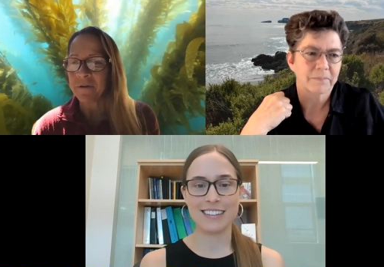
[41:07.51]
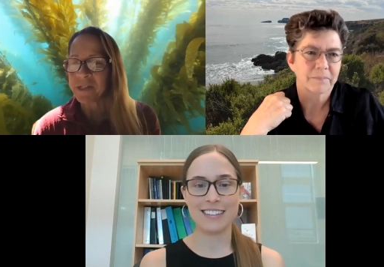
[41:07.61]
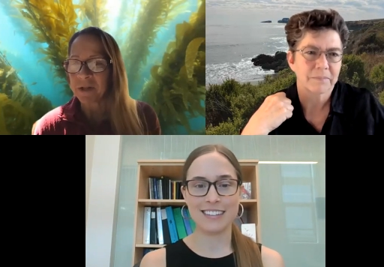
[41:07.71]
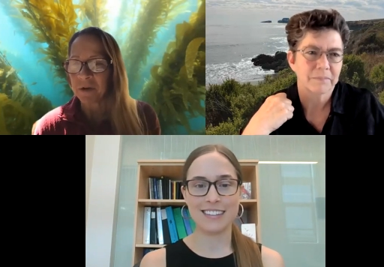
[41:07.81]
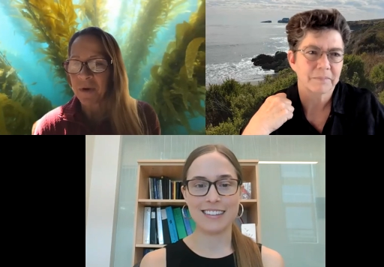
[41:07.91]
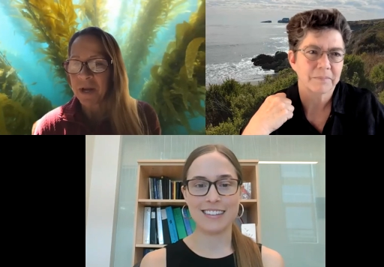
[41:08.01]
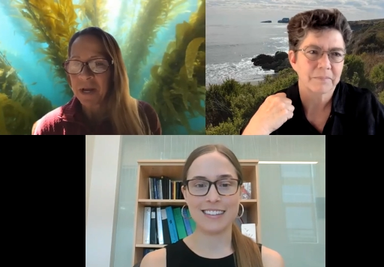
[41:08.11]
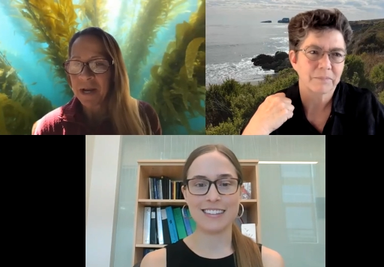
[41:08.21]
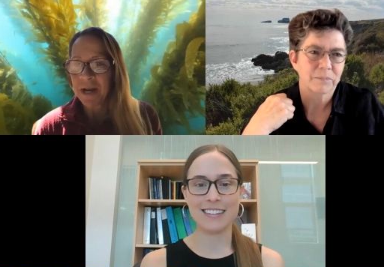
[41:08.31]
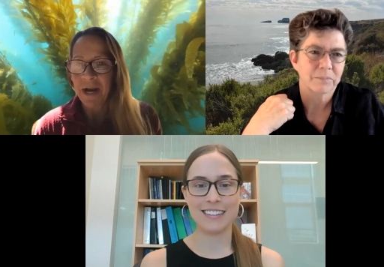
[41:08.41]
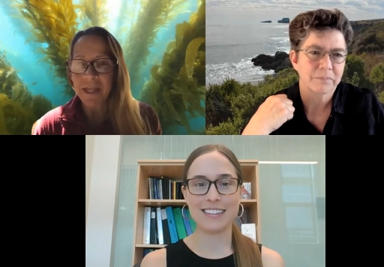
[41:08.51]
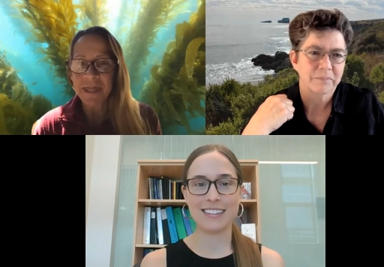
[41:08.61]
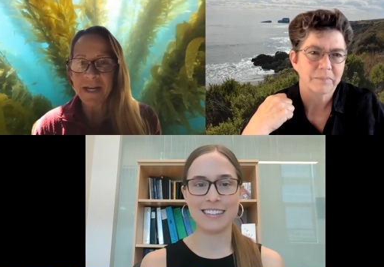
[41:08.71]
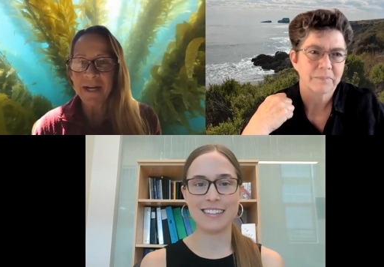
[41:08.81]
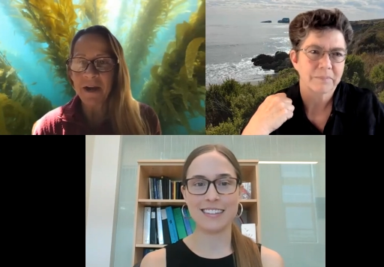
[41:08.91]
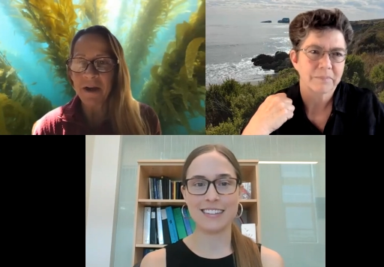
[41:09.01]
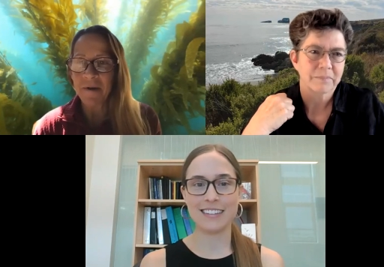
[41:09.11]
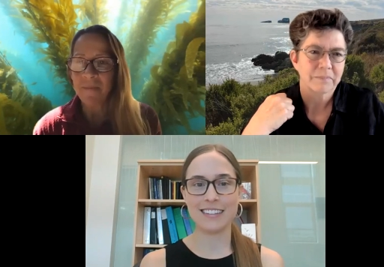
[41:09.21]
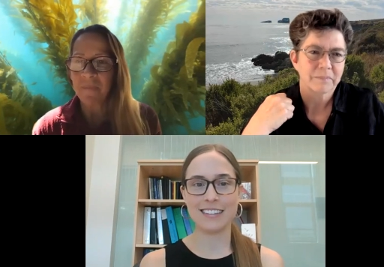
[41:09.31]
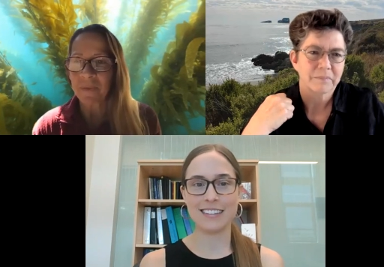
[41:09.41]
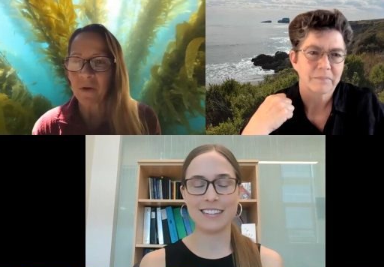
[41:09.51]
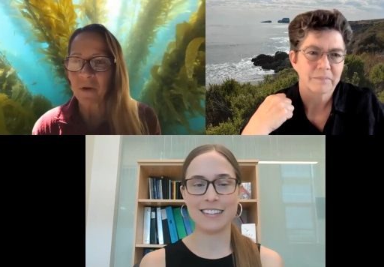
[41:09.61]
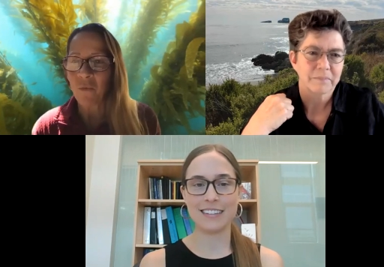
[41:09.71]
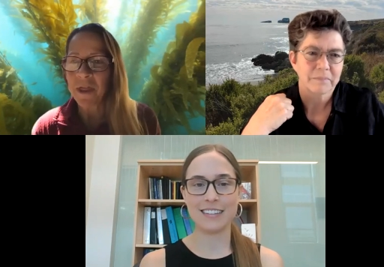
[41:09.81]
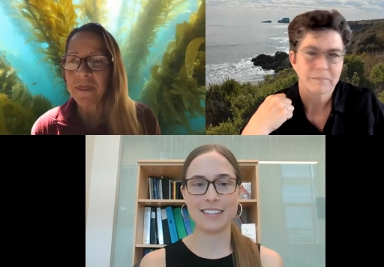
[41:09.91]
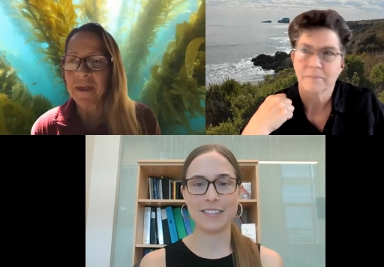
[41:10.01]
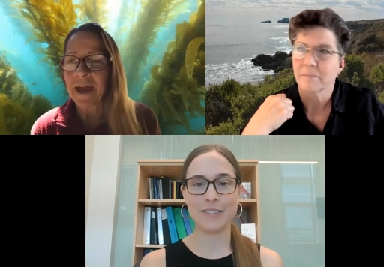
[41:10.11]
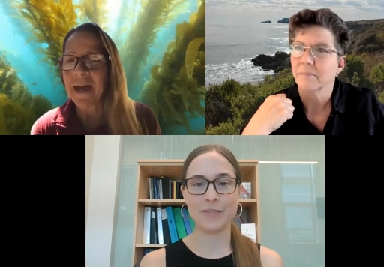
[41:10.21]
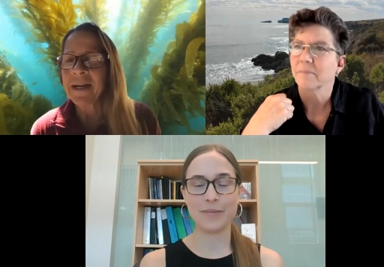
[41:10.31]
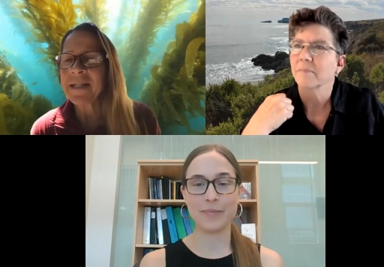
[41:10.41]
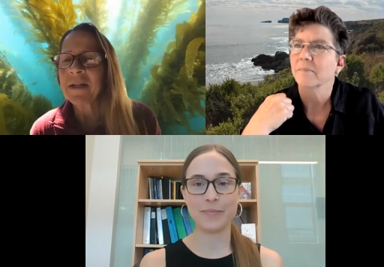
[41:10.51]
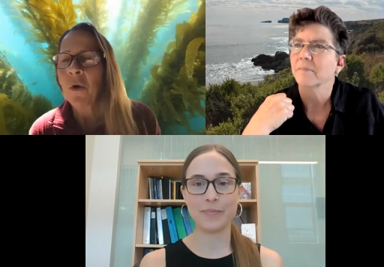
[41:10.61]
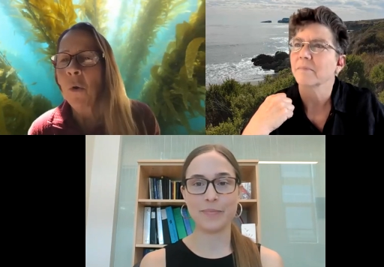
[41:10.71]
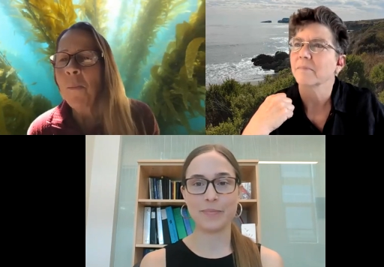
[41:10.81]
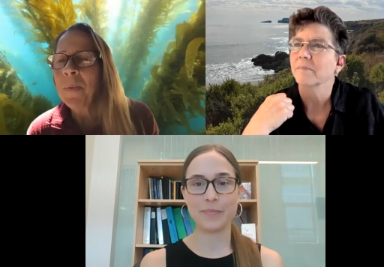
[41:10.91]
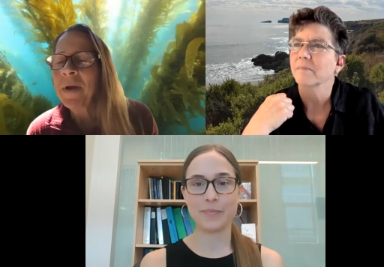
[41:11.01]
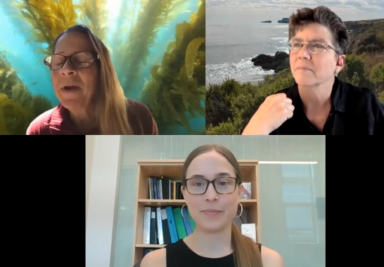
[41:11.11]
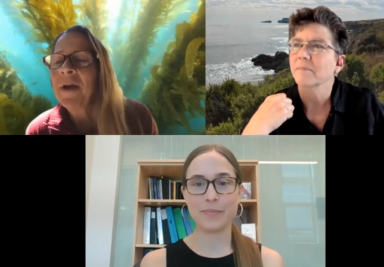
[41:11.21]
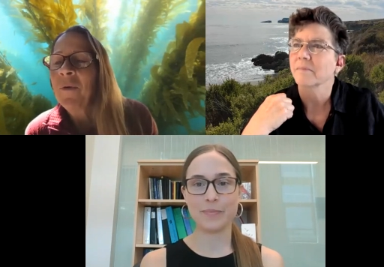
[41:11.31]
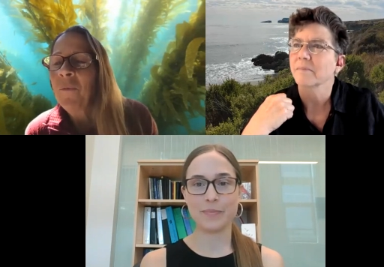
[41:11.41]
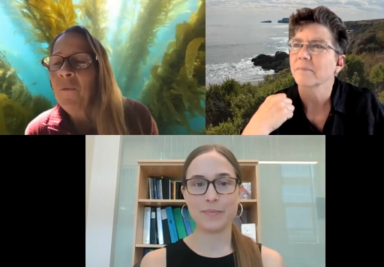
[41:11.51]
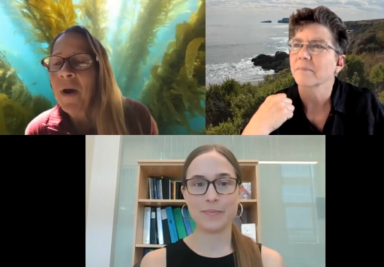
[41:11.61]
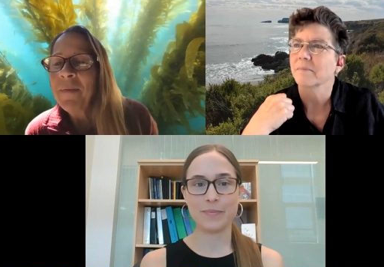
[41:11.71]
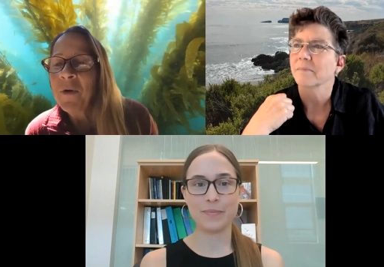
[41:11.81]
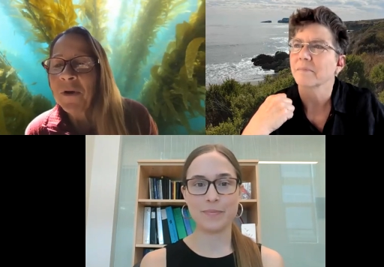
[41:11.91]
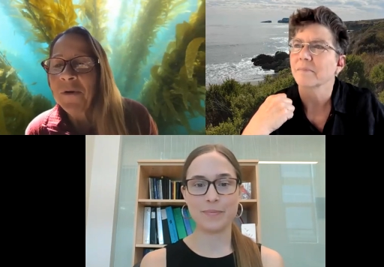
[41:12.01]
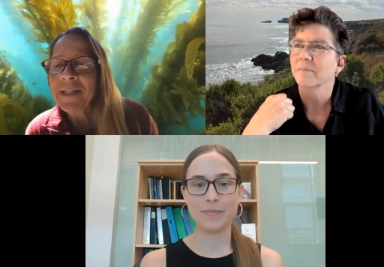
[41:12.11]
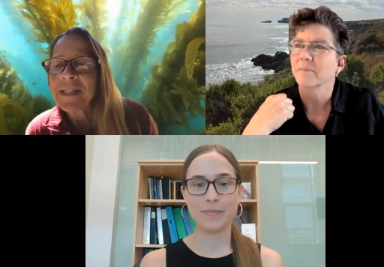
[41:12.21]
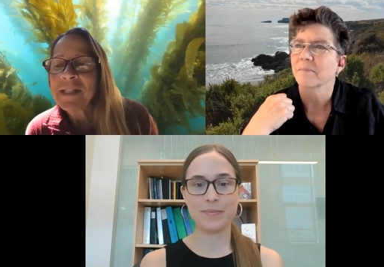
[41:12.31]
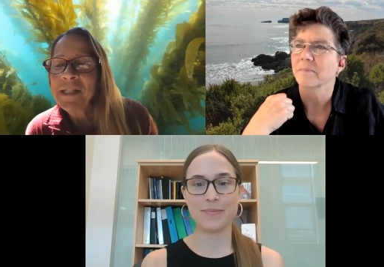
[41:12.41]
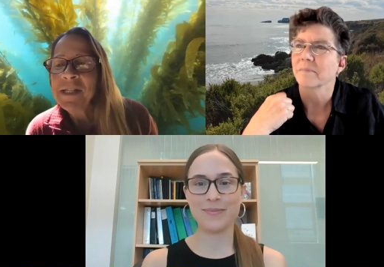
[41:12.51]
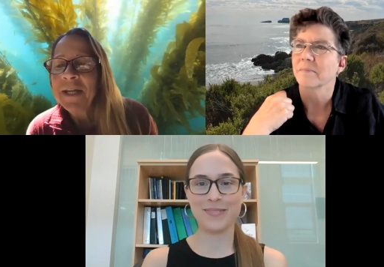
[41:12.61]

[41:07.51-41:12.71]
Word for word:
Speaker 1: So I think um, with that, oh, one more question.